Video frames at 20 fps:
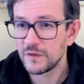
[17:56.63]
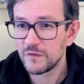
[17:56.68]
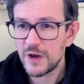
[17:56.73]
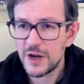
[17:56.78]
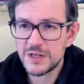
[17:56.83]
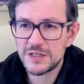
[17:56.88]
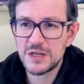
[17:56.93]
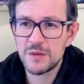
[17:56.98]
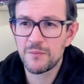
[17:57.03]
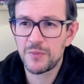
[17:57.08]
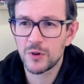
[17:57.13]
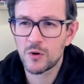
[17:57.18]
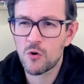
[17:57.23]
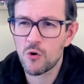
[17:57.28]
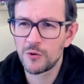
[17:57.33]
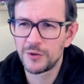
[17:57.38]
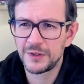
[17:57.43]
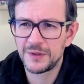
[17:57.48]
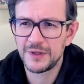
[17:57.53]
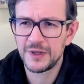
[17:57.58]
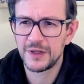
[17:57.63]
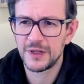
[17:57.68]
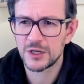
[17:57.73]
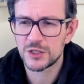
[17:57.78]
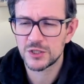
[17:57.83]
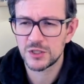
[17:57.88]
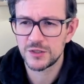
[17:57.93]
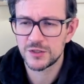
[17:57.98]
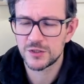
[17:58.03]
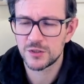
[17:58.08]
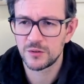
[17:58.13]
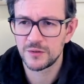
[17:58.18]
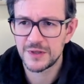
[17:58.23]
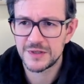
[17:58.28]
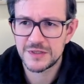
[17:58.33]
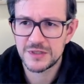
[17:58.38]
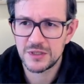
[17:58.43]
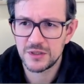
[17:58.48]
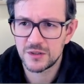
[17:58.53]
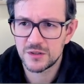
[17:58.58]
Very simple code in the end actually. So
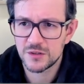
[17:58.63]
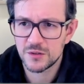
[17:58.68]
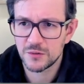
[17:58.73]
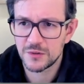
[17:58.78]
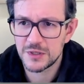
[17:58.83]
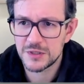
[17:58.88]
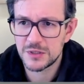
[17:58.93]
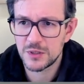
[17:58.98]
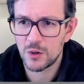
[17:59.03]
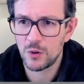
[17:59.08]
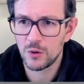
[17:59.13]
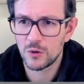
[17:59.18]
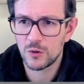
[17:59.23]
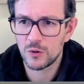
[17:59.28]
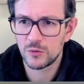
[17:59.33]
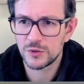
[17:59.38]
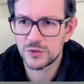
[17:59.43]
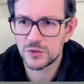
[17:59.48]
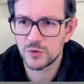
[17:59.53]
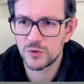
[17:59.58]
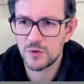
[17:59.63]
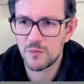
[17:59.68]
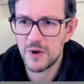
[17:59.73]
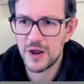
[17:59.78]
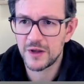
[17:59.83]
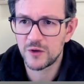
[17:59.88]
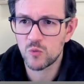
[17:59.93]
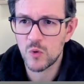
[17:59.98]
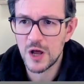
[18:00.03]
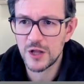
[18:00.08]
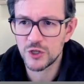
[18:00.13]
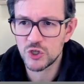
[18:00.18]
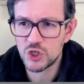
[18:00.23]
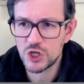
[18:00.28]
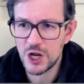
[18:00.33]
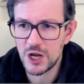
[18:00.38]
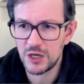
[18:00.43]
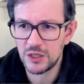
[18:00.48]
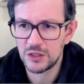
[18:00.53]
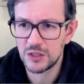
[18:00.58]
that's it. So that's the whole code. So you make one
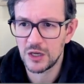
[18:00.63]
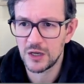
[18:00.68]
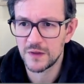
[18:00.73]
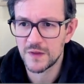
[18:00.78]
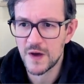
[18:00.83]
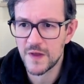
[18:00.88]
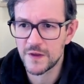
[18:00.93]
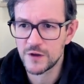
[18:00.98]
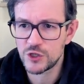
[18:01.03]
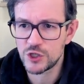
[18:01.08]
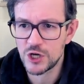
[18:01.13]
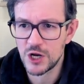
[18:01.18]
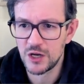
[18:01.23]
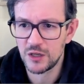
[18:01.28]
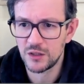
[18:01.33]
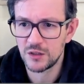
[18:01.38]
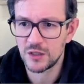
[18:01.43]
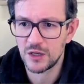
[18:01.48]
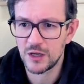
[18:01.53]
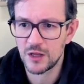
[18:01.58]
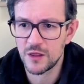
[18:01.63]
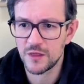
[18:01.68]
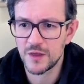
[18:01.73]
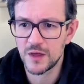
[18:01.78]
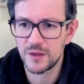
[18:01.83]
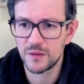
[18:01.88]
chain, another chain, and